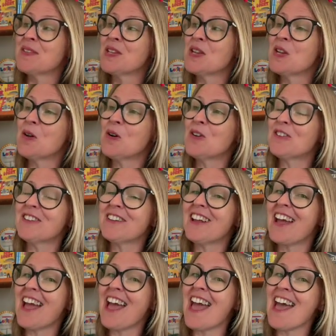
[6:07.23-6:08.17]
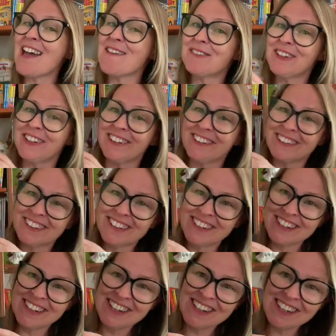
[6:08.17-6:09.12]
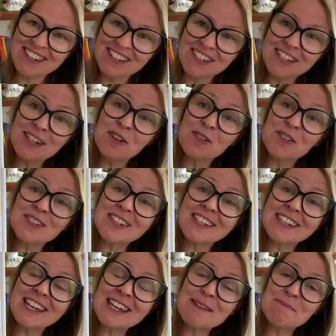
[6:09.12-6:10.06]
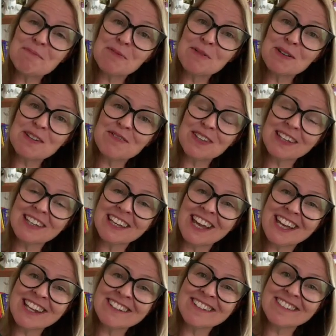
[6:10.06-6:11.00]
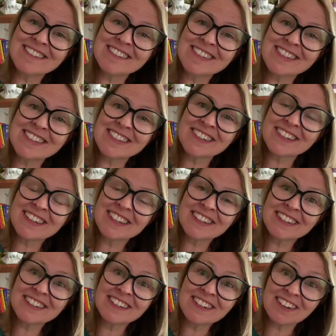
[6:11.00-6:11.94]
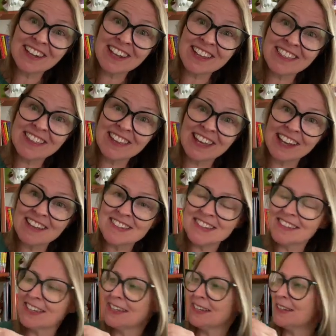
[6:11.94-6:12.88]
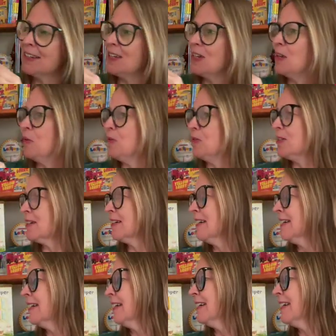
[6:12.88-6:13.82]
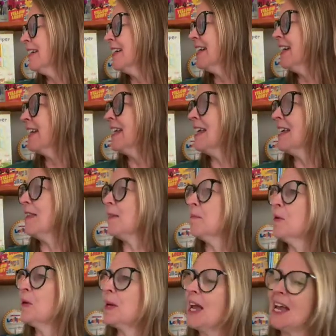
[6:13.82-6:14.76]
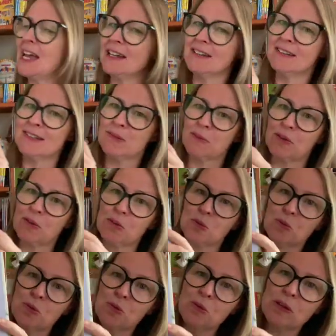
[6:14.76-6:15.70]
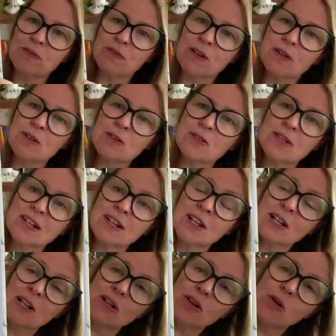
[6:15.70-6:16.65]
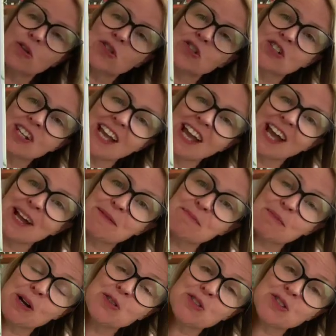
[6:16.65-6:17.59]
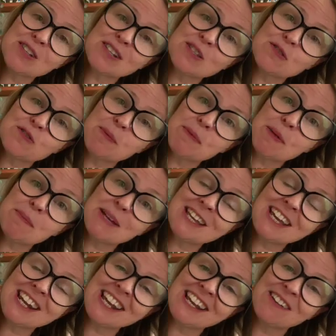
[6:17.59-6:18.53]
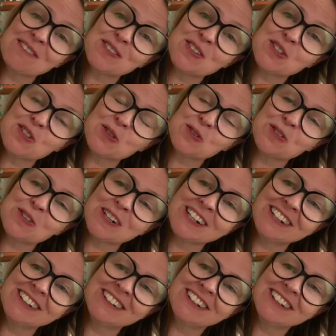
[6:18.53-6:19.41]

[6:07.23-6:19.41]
Not ever! She got to keep one of the kittens. Lucky thing, isn't that cute? And here the book ends with all of those lost cat posters from the beginning of the story.